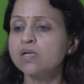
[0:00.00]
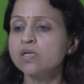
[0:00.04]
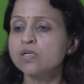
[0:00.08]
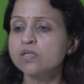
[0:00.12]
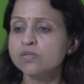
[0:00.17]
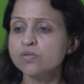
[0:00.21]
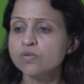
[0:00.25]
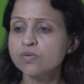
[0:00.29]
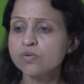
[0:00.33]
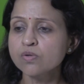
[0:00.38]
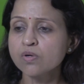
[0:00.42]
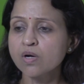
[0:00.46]

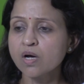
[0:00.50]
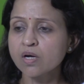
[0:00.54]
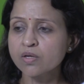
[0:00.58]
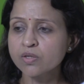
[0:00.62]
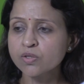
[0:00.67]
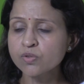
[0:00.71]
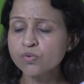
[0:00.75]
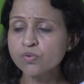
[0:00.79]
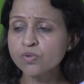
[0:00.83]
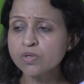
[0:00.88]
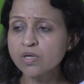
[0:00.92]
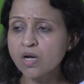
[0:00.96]
So
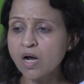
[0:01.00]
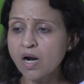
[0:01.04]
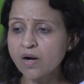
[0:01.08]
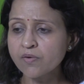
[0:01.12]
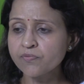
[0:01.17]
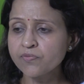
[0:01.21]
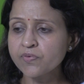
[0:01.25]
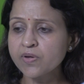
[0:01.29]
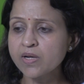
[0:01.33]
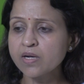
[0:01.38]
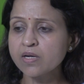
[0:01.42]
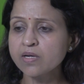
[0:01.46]
acute
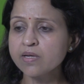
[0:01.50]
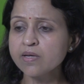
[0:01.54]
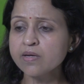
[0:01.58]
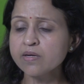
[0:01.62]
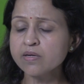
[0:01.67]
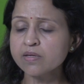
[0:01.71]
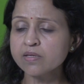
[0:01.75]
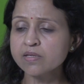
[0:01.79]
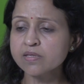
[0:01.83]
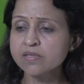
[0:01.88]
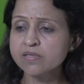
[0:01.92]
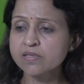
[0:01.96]
heart
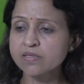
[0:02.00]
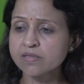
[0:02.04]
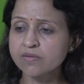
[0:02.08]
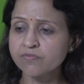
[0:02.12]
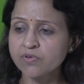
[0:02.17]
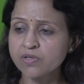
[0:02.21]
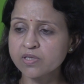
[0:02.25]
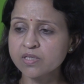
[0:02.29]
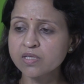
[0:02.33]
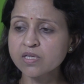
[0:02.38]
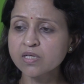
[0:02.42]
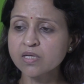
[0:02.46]
failure is
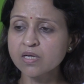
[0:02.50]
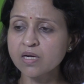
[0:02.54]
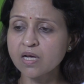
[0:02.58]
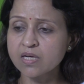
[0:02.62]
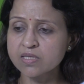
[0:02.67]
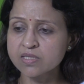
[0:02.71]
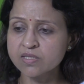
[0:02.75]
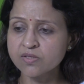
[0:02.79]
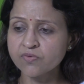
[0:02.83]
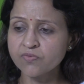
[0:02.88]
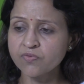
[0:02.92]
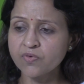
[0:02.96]
further
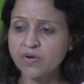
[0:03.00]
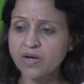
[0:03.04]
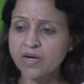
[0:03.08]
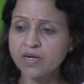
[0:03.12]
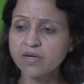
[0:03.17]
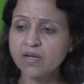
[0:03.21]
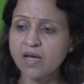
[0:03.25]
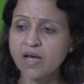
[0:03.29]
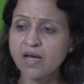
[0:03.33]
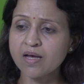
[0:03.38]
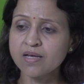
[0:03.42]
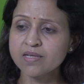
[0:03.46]

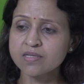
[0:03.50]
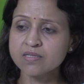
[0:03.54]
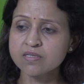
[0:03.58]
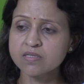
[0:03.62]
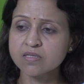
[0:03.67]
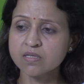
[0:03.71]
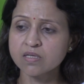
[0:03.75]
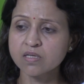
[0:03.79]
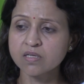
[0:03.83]
classified as